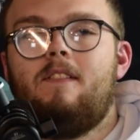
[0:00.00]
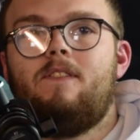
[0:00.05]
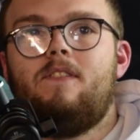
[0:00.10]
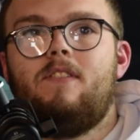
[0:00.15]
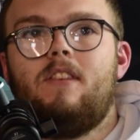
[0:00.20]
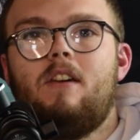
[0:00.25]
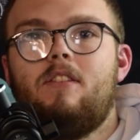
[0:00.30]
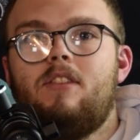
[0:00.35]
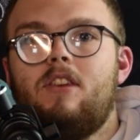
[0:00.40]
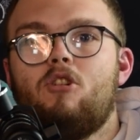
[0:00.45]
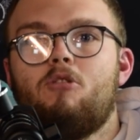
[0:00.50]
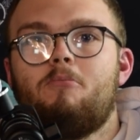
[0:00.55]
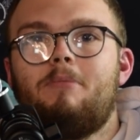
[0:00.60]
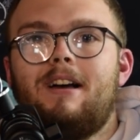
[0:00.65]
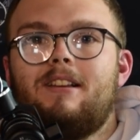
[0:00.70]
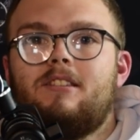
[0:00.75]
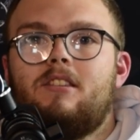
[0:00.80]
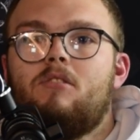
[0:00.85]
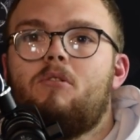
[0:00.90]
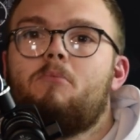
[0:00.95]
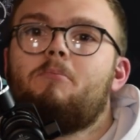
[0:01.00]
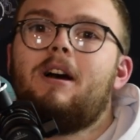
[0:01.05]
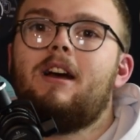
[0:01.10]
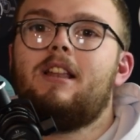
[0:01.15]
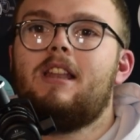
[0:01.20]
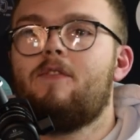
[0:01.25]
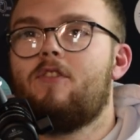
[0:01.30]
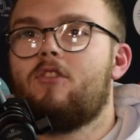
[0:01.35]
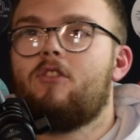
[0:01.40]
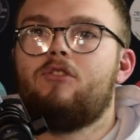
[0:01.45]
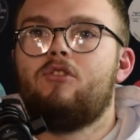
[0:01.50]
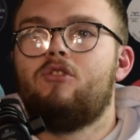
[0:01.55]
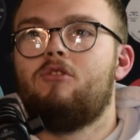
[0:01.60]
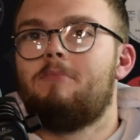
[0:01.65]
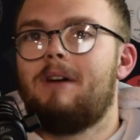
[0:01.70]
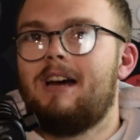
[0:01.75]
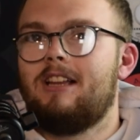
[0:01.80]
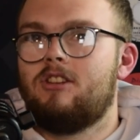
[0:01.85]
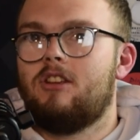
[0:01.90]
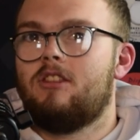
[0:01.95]
If, if they go back saying, oh, but I never got to do
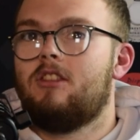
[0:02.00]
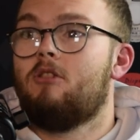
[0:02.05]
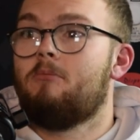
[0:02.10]
magic,